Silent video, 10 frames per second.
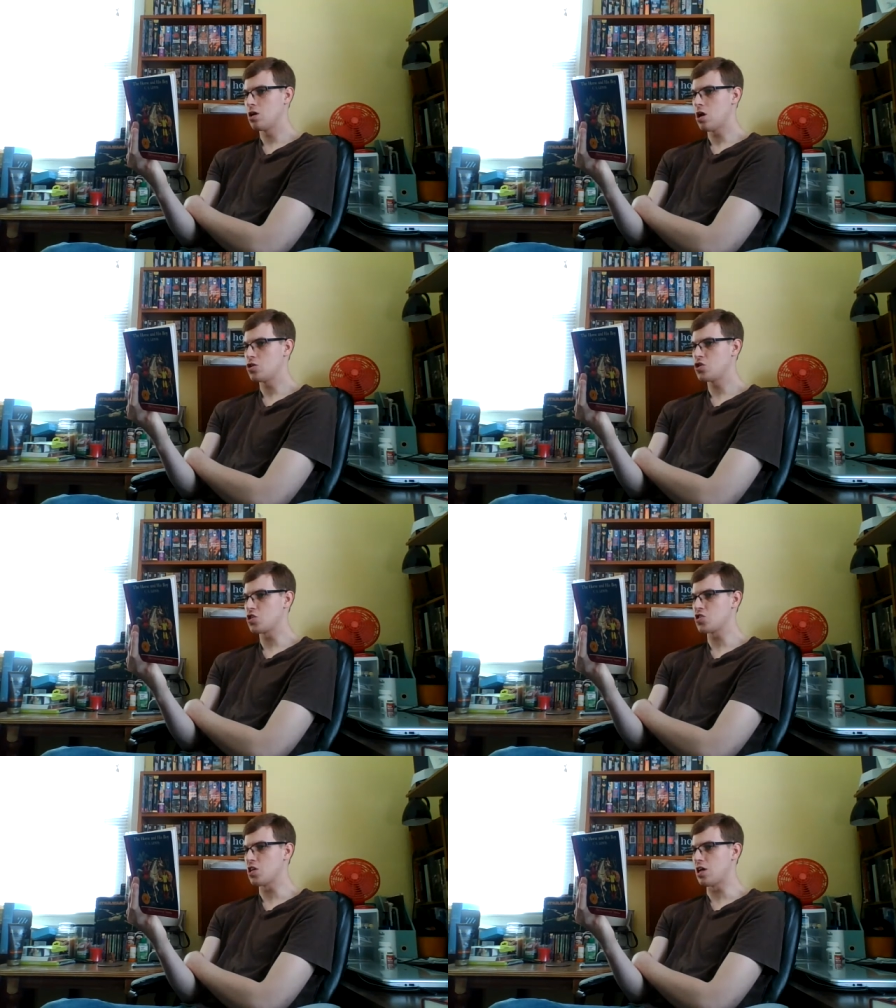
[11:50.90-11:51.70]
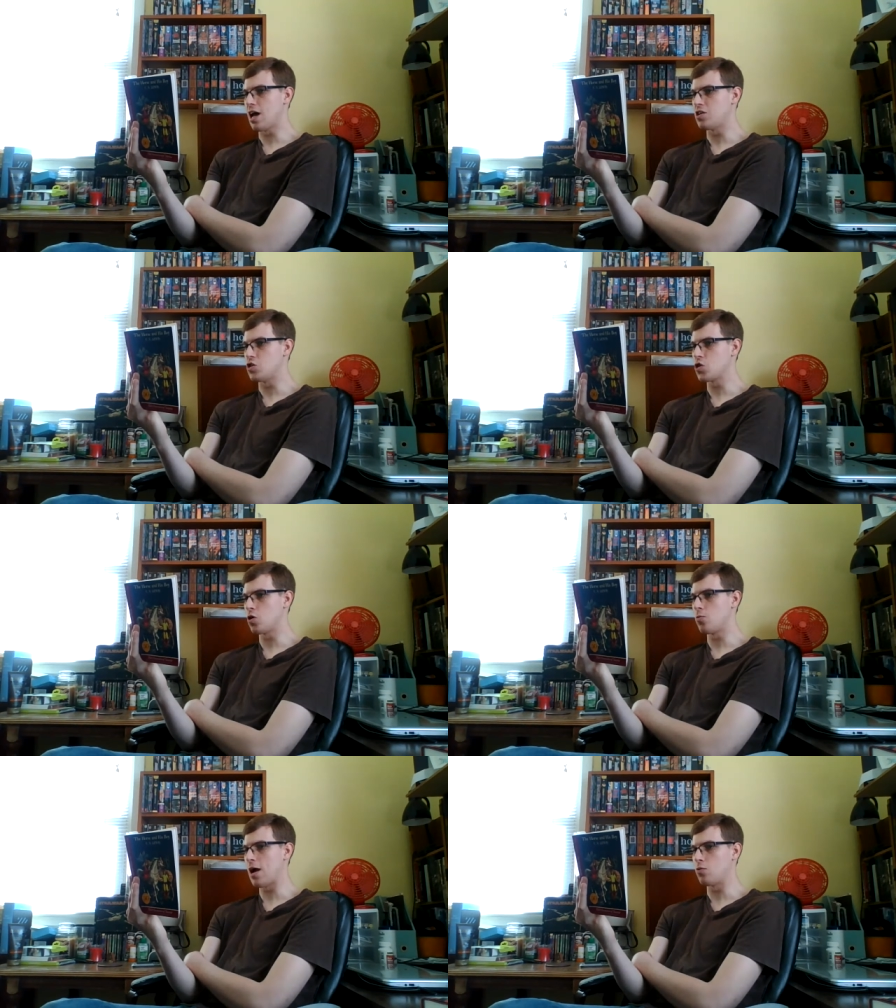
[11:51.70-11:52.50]
Shasta had to turn
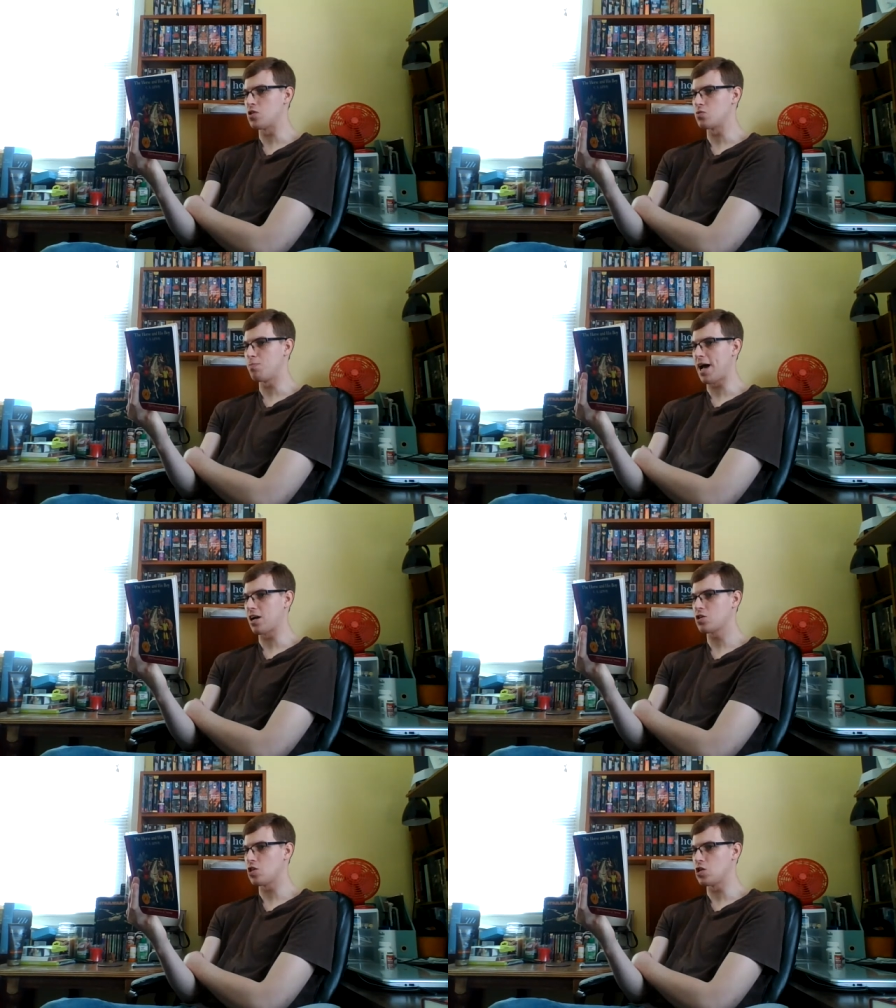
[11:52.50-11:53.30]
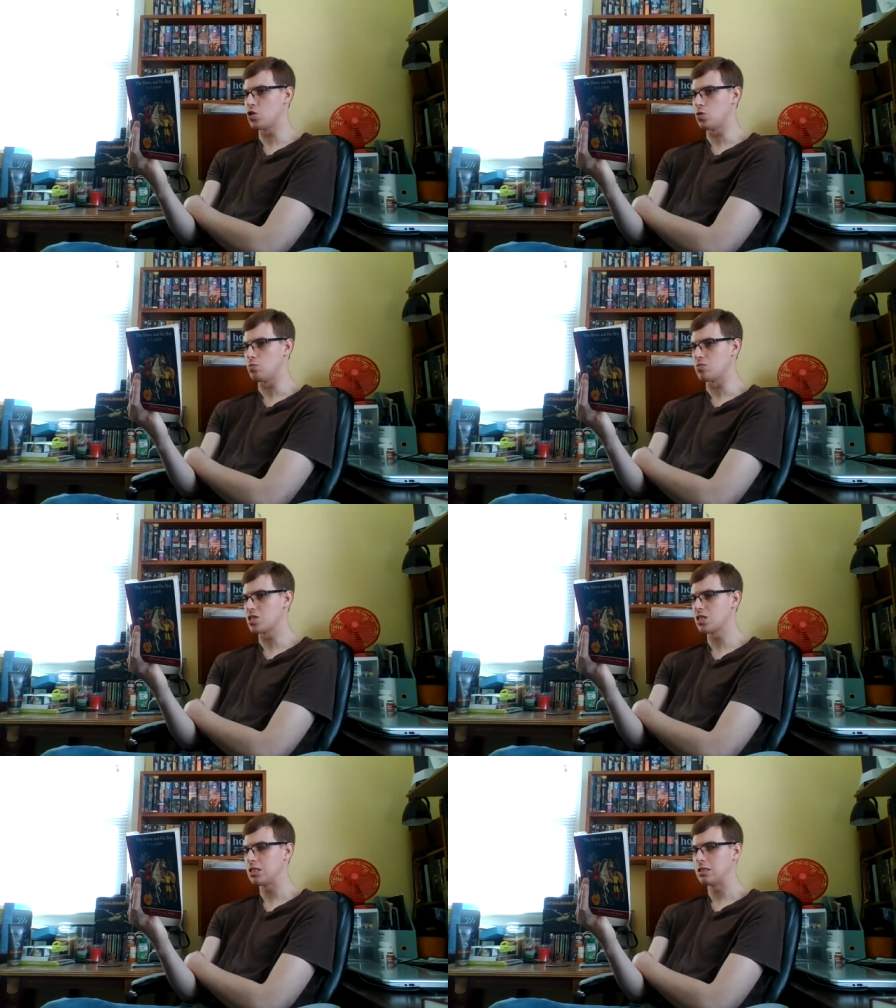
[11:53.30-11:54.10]
around his back to the
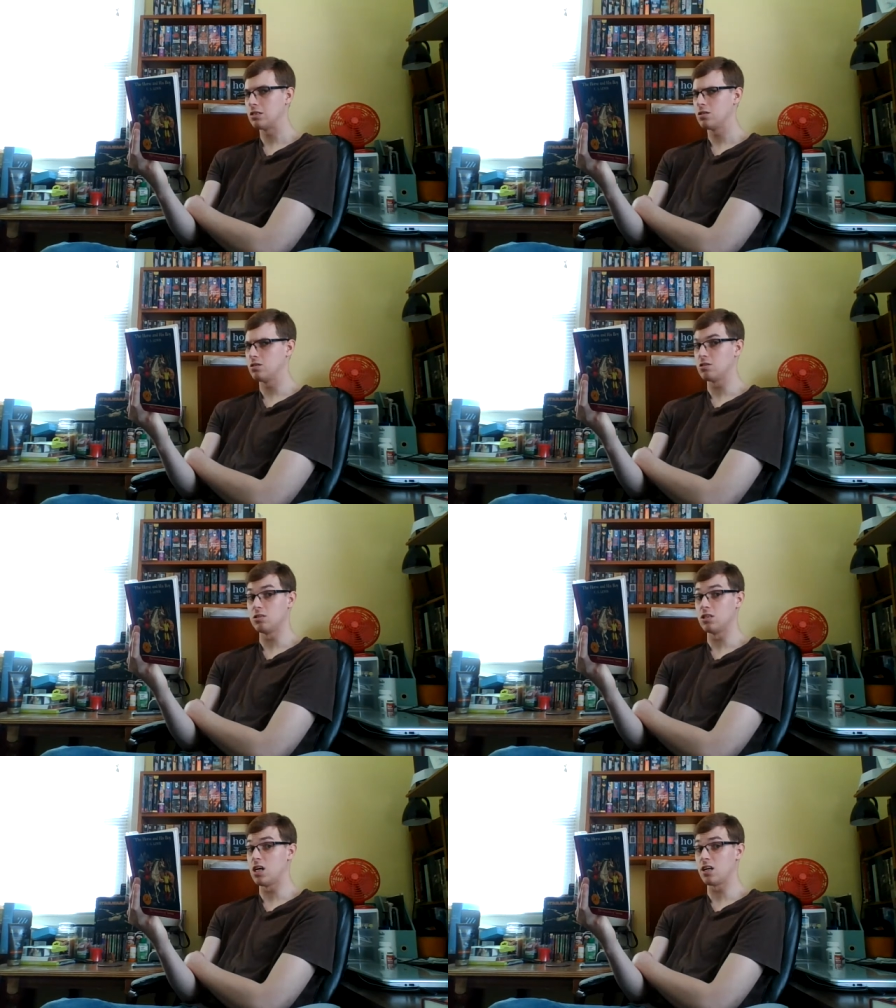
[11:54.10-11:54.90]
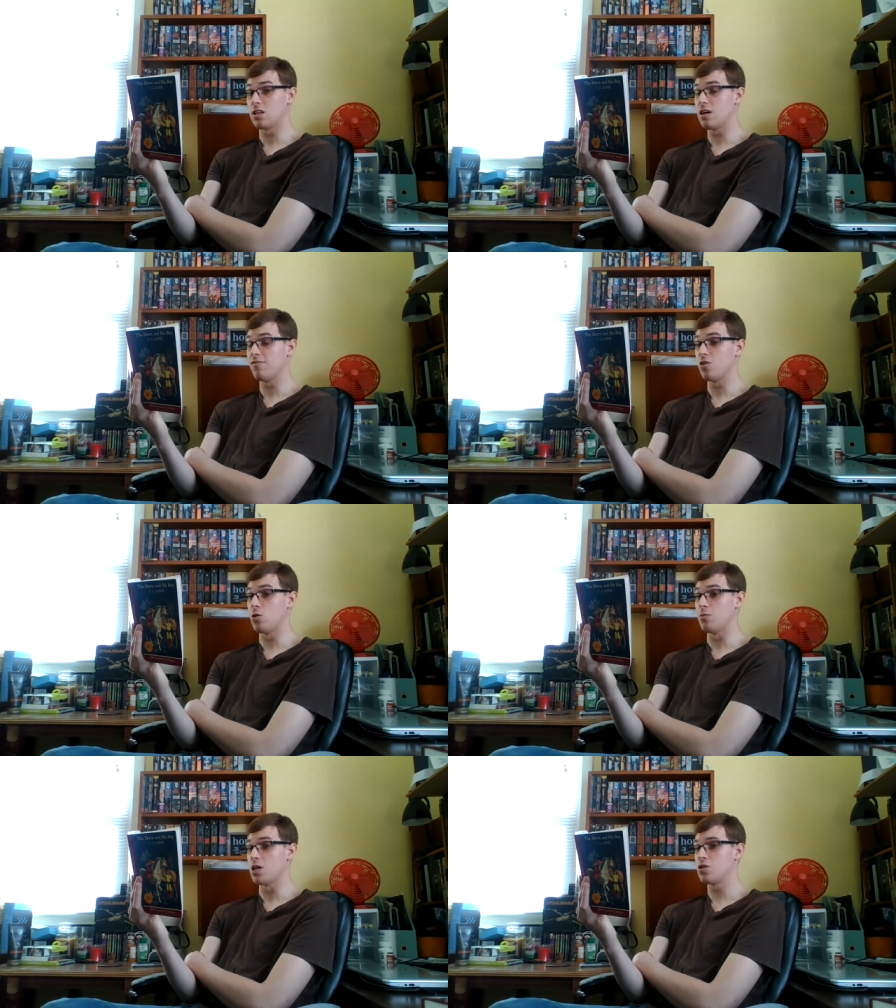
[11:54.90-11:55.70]
tombs. Didn't like that
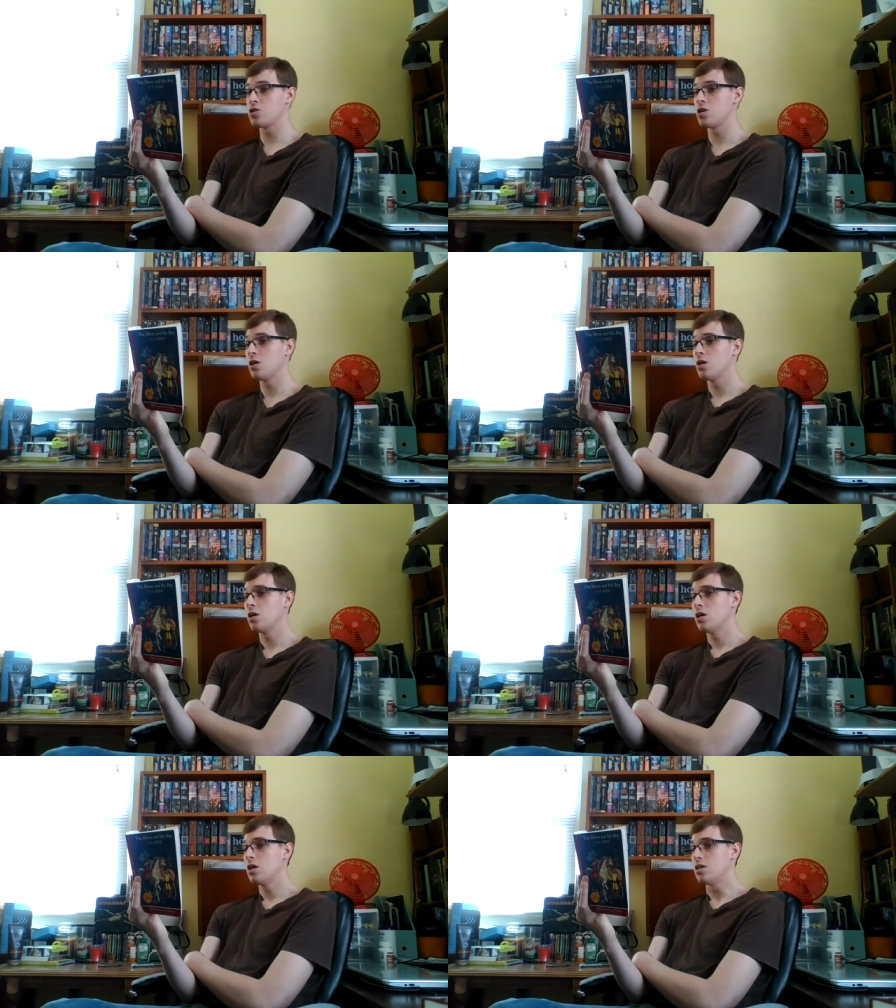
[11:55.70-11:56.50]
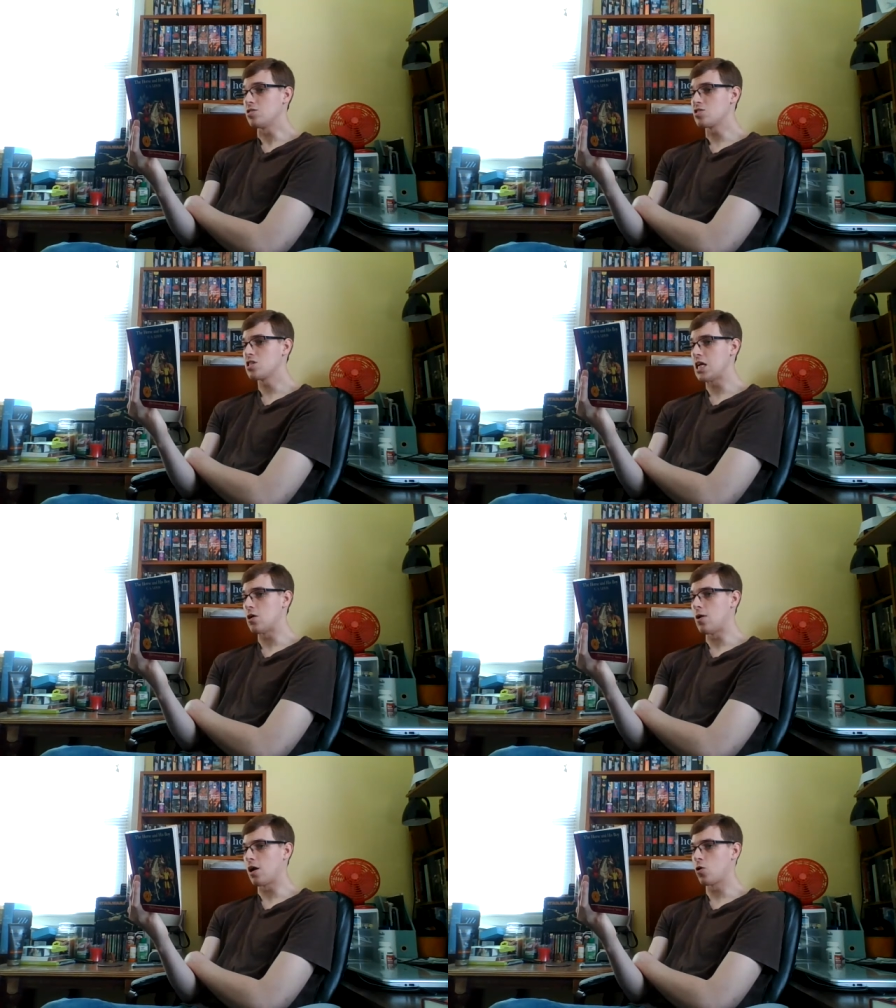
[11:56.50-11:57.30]
very much. And
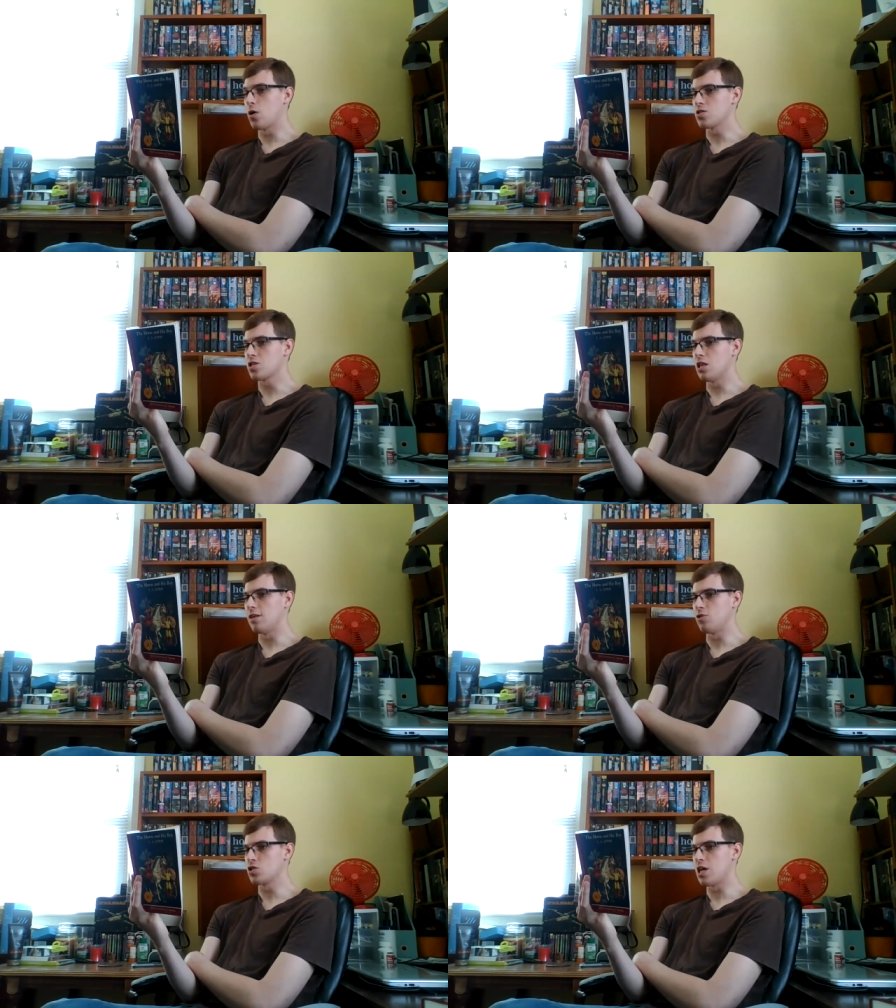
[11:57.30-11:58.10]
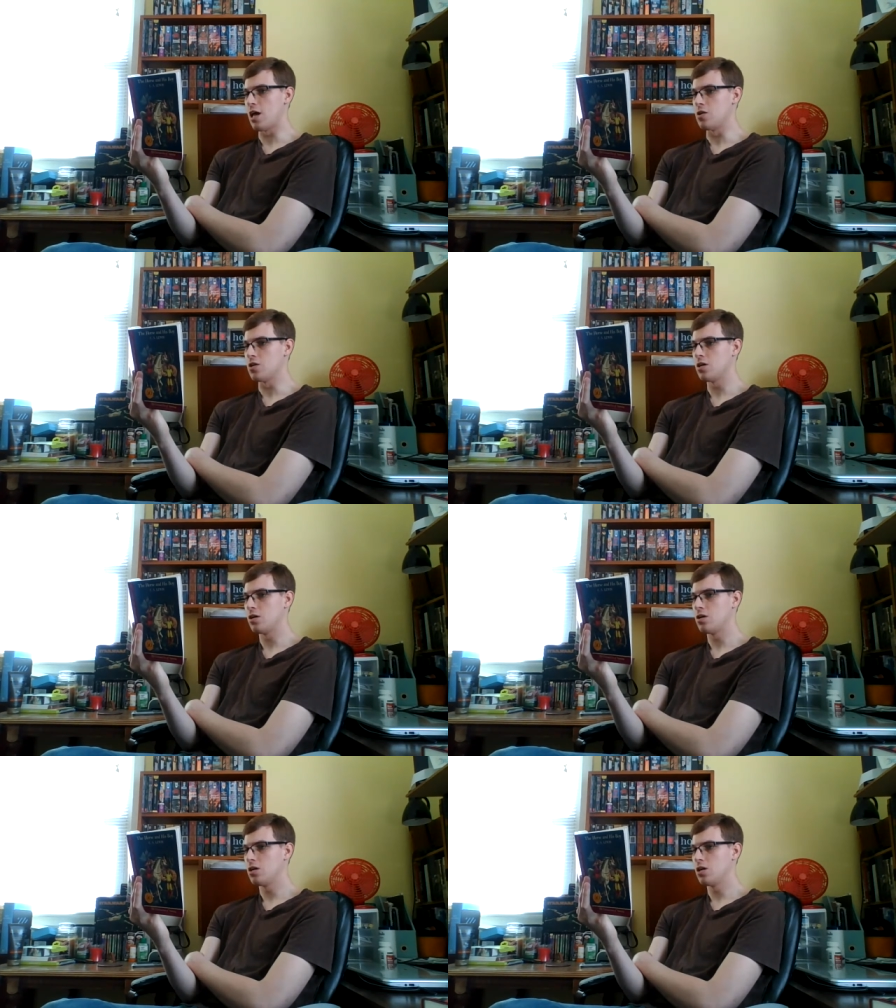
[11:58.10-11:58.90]
stare across the level sand.
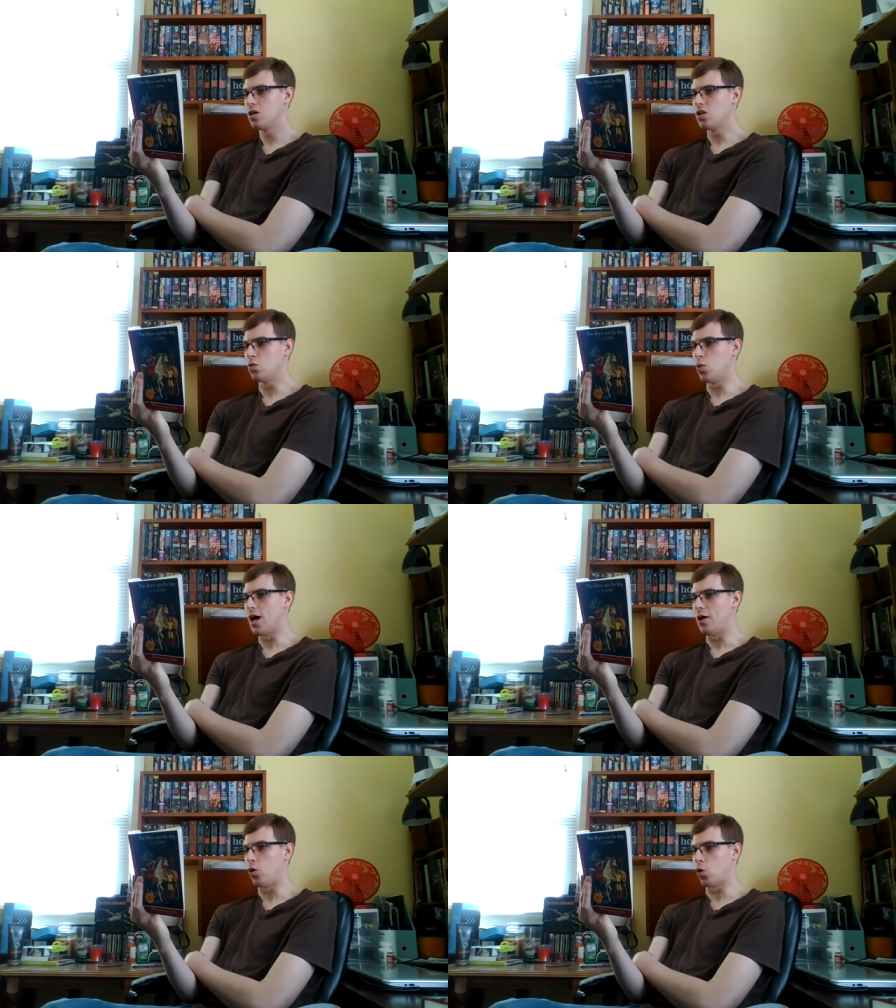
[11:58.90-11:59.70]
The wild